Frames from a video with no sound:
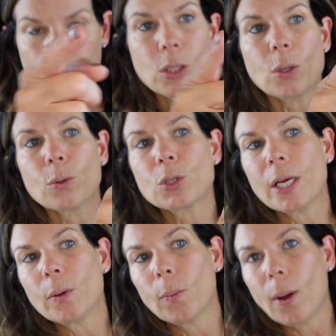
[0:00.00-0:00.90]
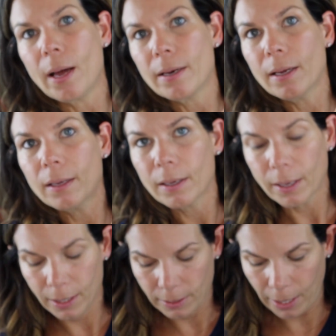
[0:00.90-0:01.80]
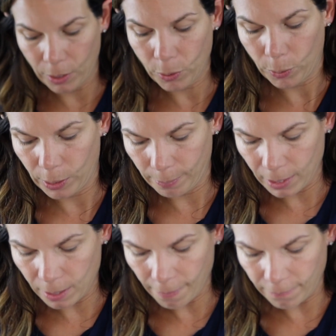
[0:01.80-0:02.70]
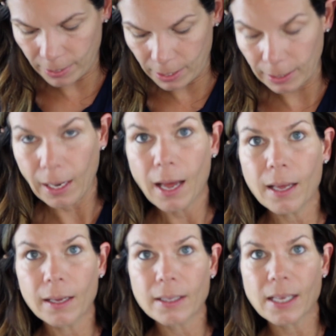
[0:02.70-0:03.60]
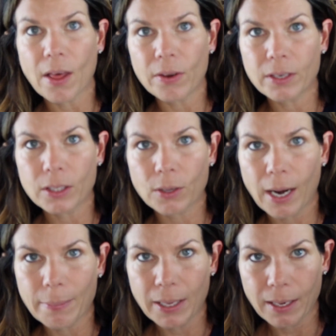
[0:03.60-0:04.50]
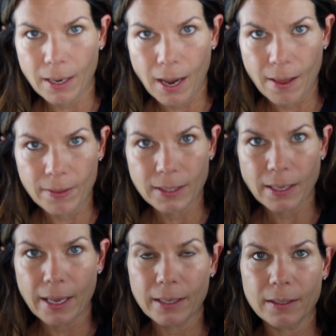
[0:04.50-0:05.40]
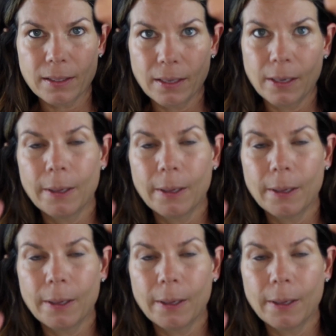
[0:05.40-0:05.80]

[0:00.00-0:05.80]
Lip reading: So shade one is a creamy vanilla, is how they're describing it on the site.